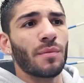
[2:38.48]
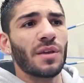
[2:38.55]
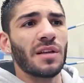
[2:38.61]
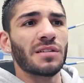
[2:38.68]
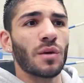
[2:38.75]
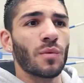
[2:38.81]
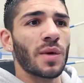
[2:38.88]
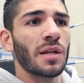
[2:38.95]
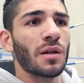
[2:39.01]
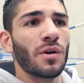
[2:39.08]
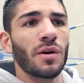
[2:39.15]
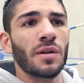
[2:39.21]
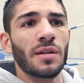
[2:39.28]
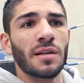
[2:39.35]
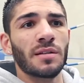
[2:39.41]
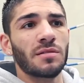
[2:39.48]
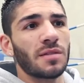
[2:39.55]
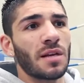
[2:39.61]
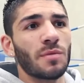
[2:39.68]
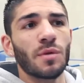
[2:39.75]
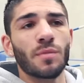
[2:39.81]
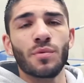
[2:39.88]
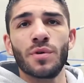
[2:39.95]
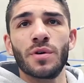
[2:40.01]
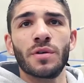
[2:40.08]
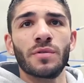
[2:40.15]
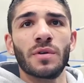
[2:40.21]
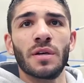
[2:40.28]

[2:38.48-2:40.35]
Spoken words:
Things that we learn, that Team Labruna